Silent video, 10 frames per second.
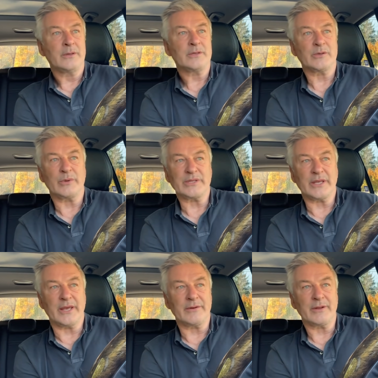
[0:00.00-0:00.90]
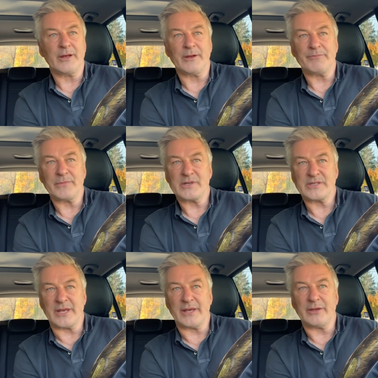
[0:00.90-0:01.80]
So once again, um,
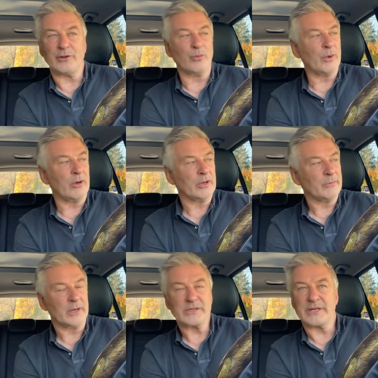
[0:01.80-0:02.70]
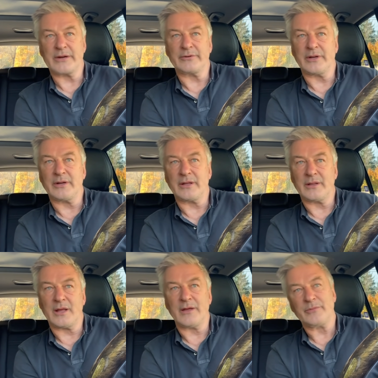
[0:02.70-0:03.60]
saying you're welcome on Saturday Night
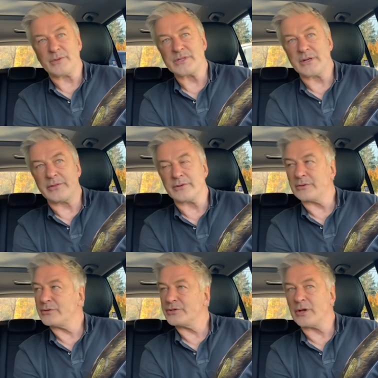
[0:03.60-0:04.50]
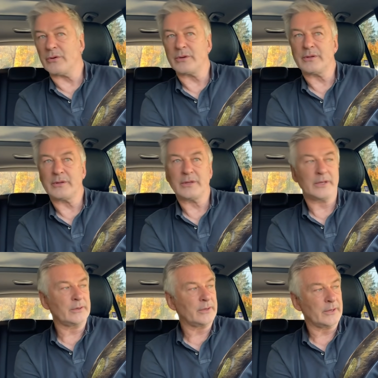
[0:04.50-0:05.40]
Live was another joke,
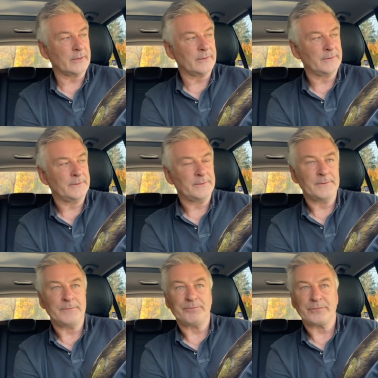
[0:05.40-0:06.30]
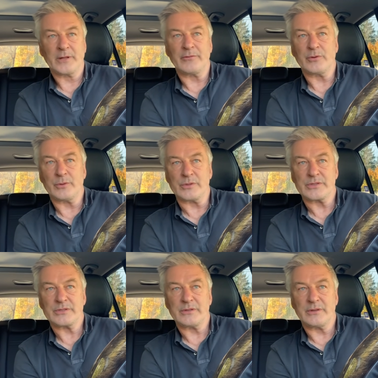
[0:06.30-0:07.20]
and uh, of
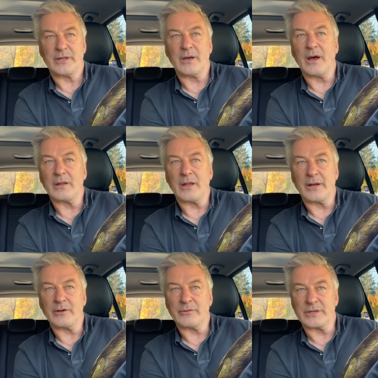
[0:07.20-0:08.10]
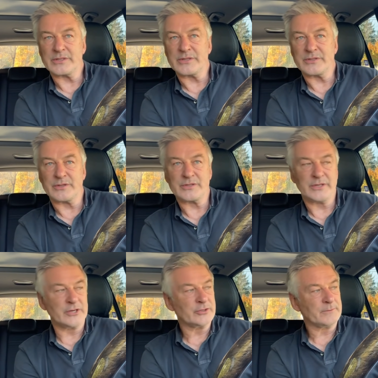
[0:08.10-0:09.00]
course, the Online Critics
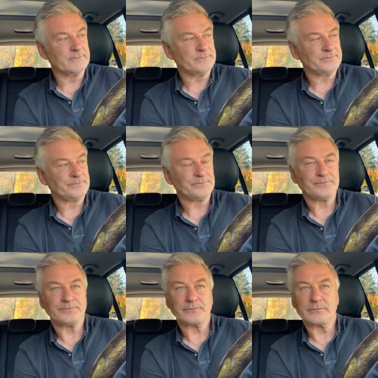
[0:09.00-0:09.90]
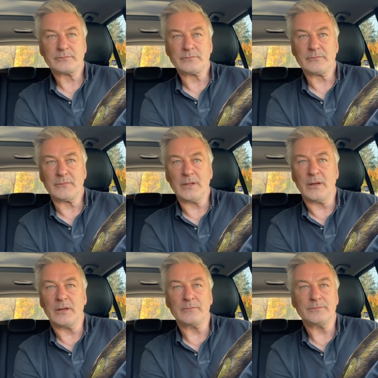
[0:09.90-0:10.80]
Association.
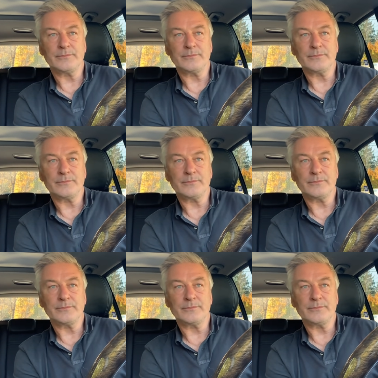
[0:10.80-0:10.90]
Um,